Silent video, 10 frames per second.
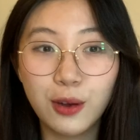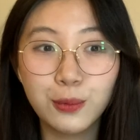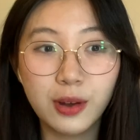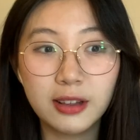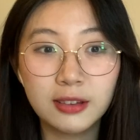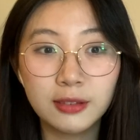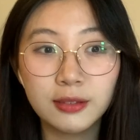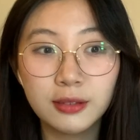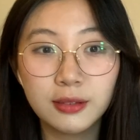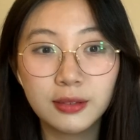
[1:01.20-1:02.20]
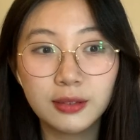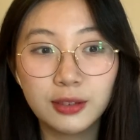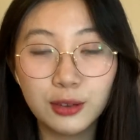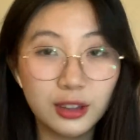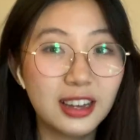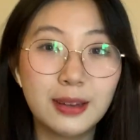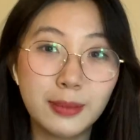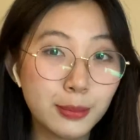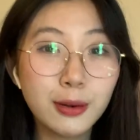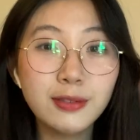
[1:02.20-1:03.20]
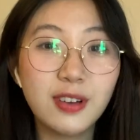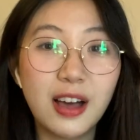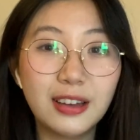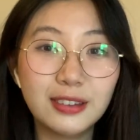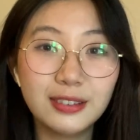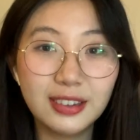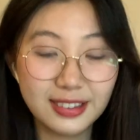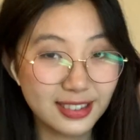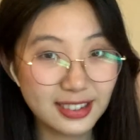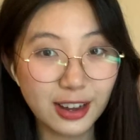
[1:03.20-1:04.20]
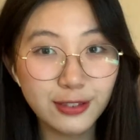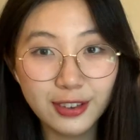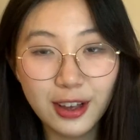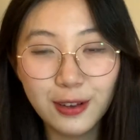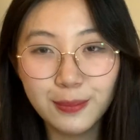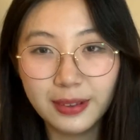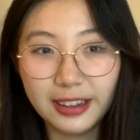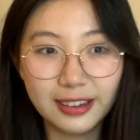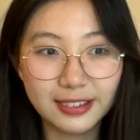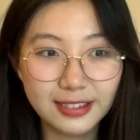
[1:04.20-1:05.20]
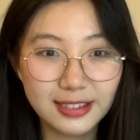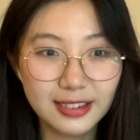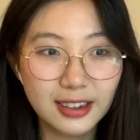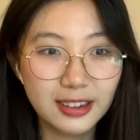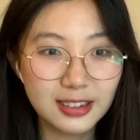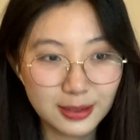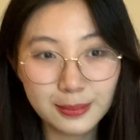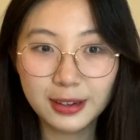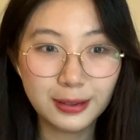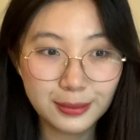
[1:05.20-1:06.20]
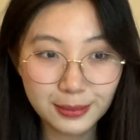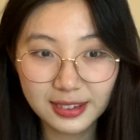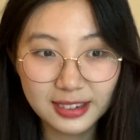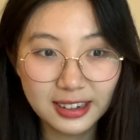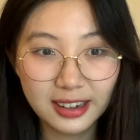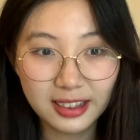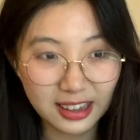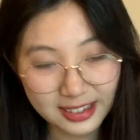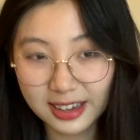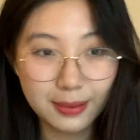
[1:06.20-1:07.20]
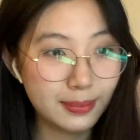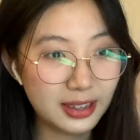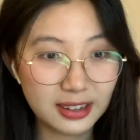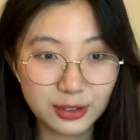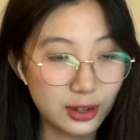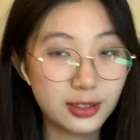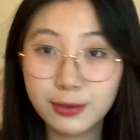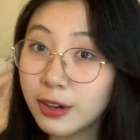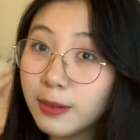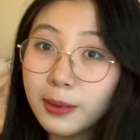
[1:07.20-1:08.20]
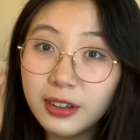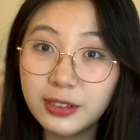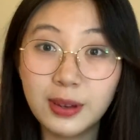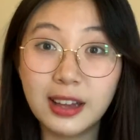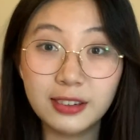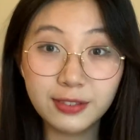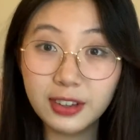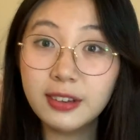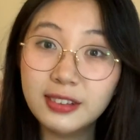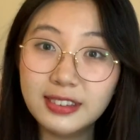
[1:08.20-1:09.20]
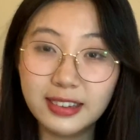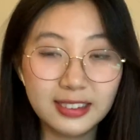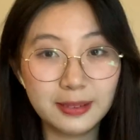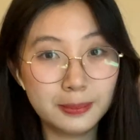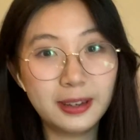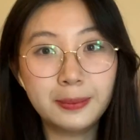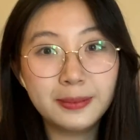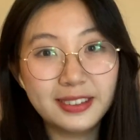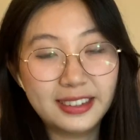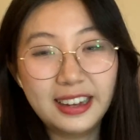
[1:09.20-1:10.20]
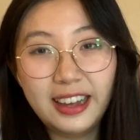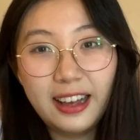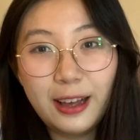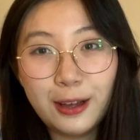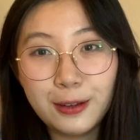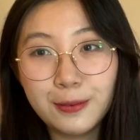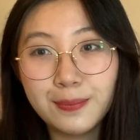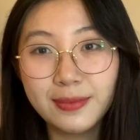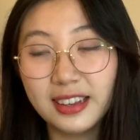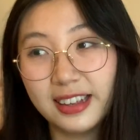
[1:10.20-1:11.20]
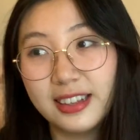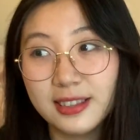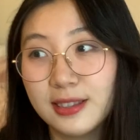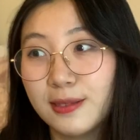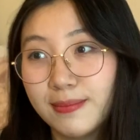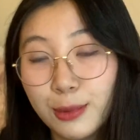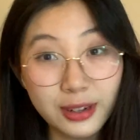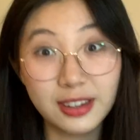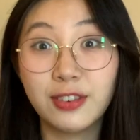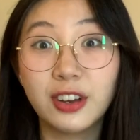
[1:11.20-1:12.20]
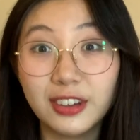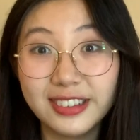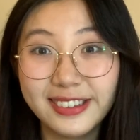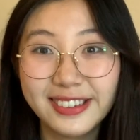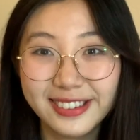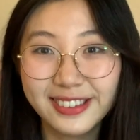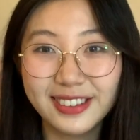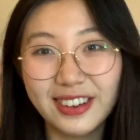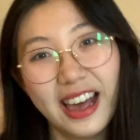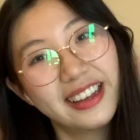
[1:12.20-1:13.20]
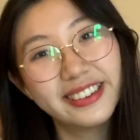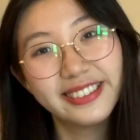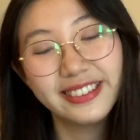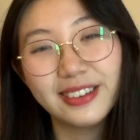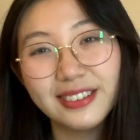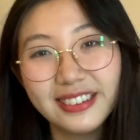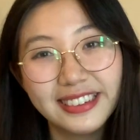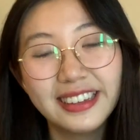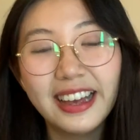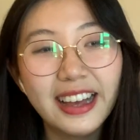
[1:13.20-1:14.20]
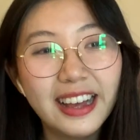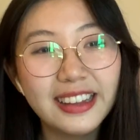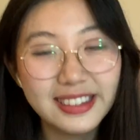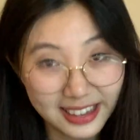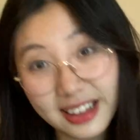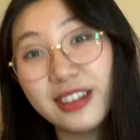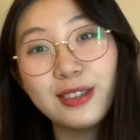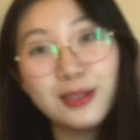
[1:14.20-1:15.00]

when you look at my profile and stuff, because sometimes things can be transferable to other fields and sometimes it's more difficult. So yeah, so let's get into